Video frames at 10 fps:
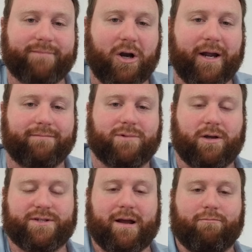All right.
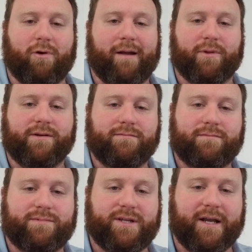I'll stop rambling.
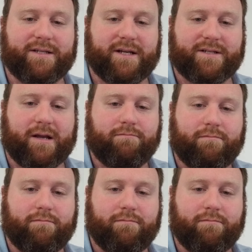See you guys next time.